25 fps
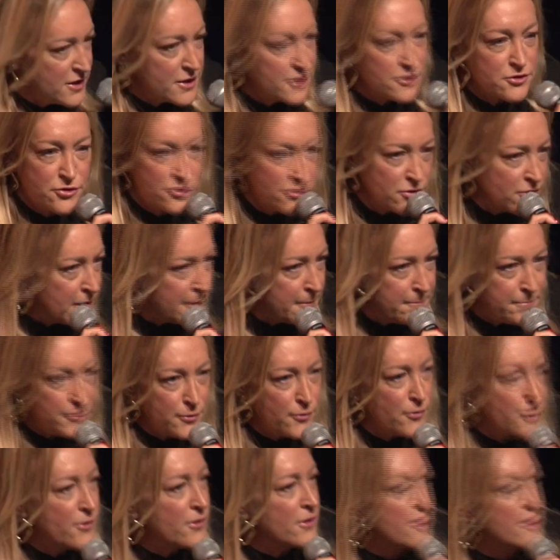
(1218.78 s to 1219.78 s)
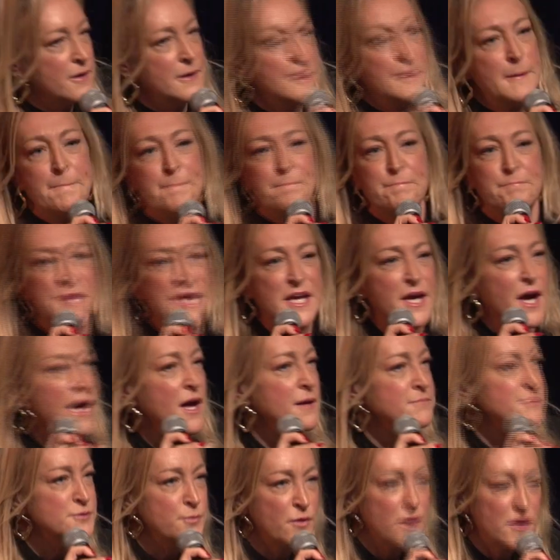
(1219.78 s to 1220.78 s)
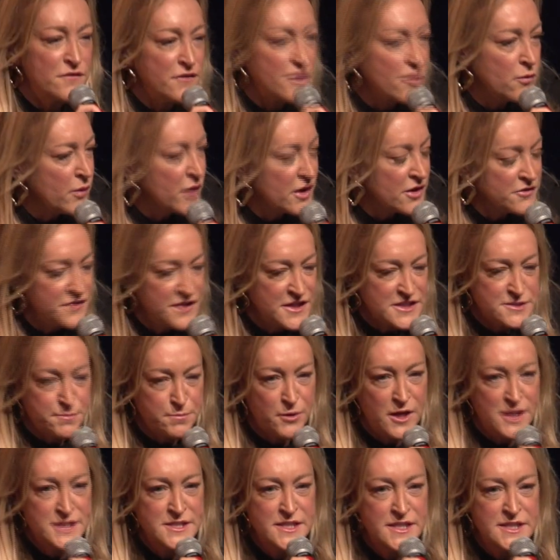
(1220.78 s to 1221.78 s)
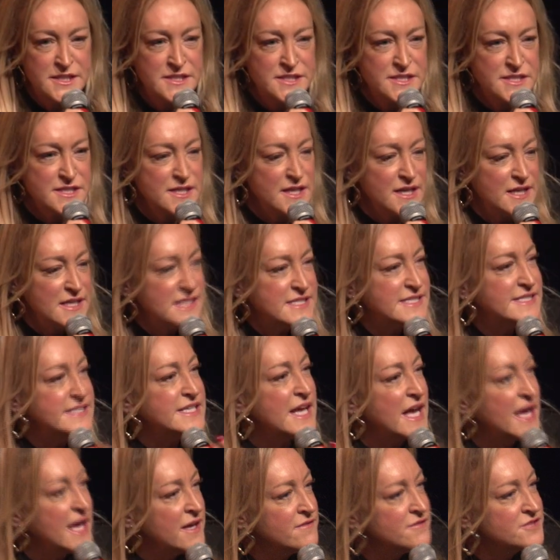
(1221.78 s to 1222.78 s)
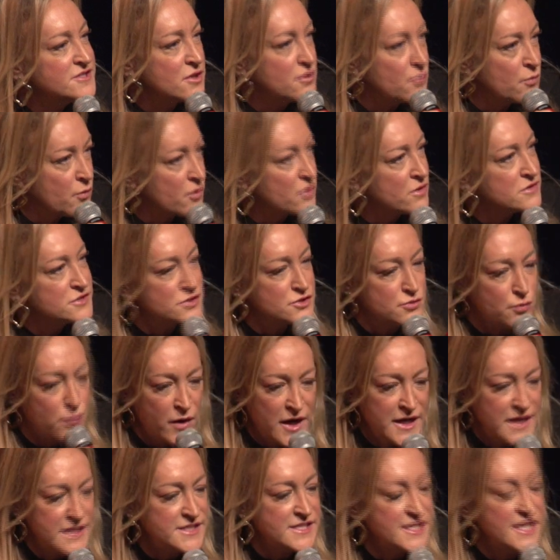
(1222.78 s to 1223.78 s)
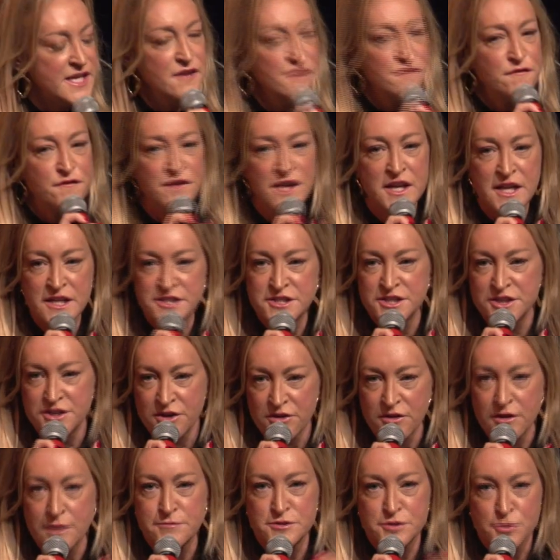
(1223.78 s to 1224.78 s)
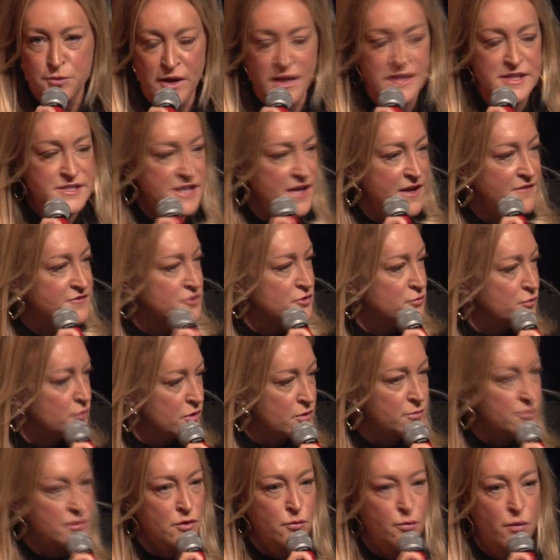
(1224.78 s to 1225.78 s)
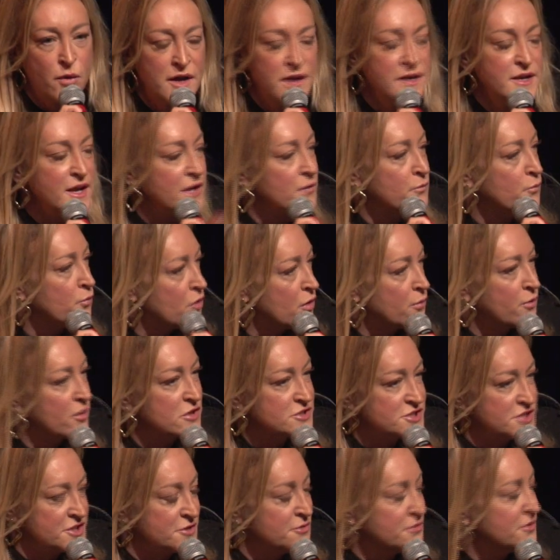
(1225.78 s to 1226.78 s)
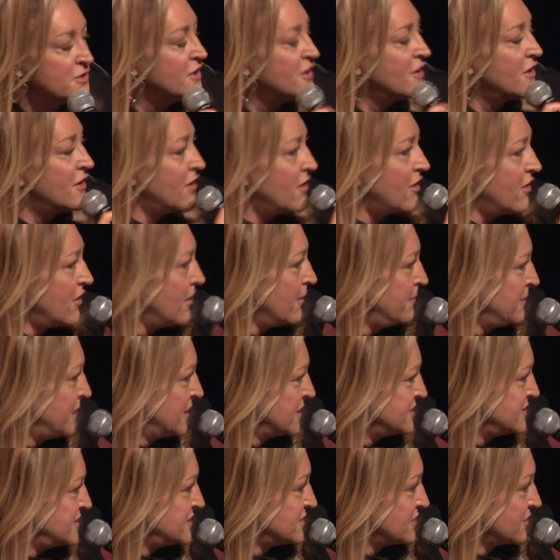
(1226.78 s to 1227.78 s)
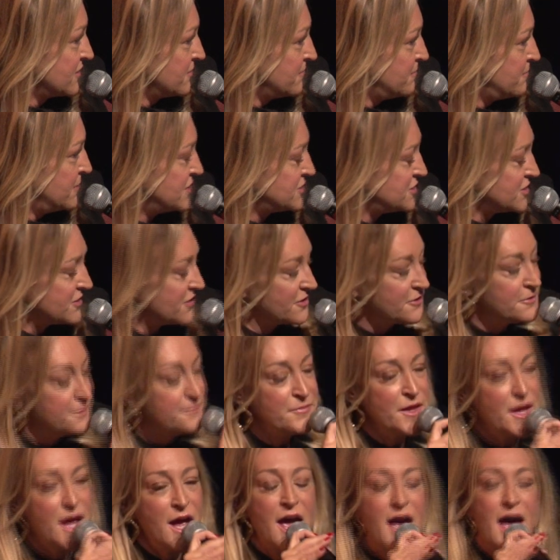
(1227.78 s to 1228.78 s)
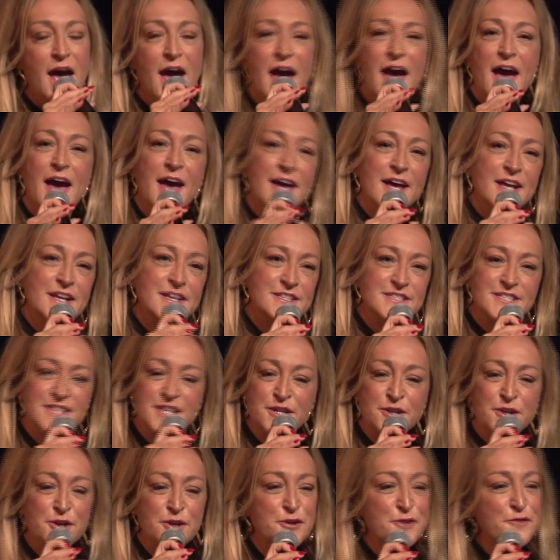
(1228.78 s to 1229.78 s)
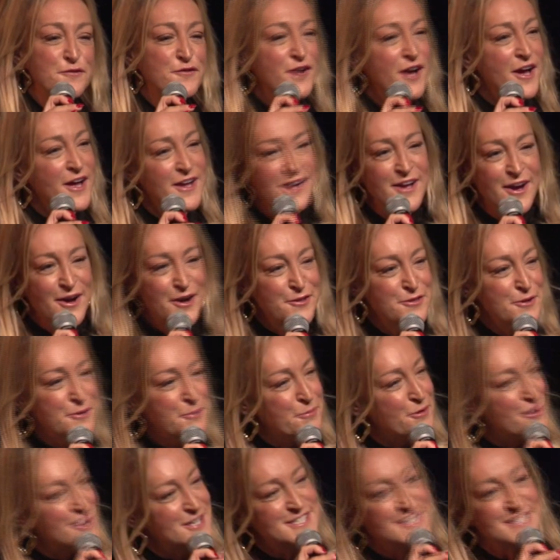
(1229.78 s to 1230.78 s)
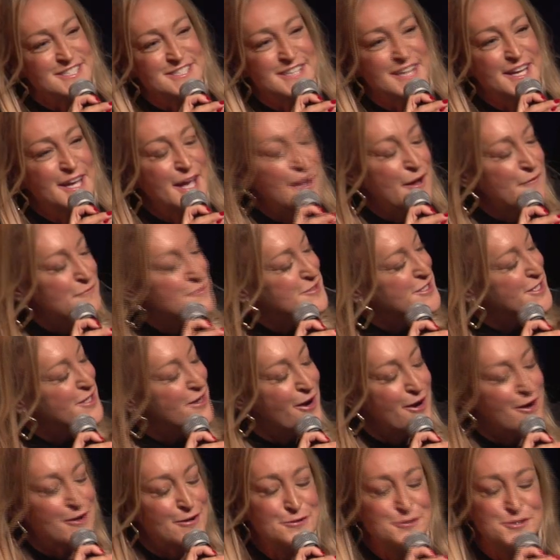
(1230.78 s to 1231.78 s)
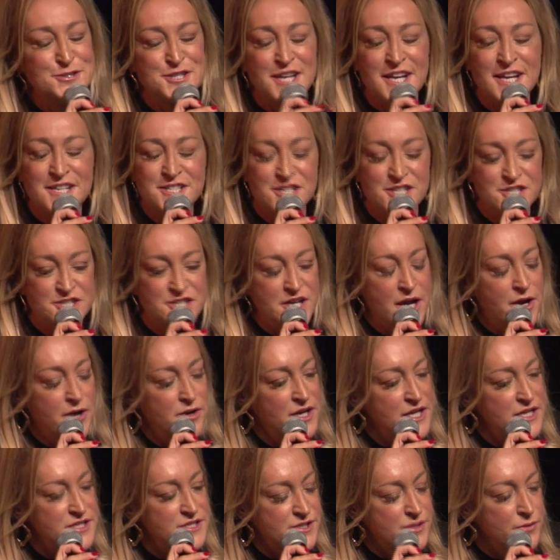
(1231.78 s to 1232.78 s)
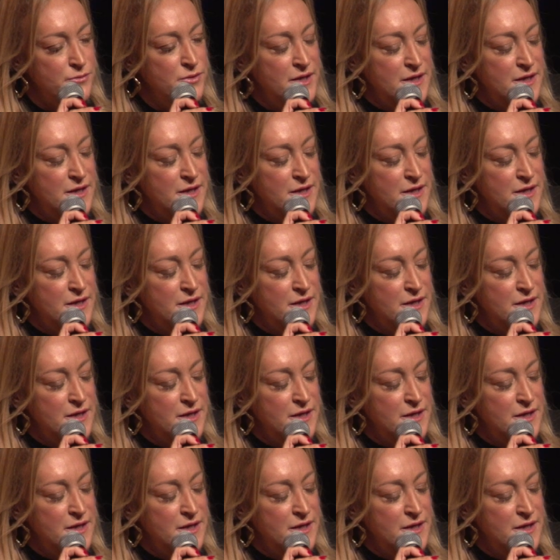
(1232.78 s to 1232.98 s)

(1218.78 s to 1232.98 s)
grew up poor, becomes one of our wealthiest presidents, saves the world twice. He feeds Europe twice after World War I and World War II, all because he's a good budgeter. And you've got other presidents like FDR who changes charity. So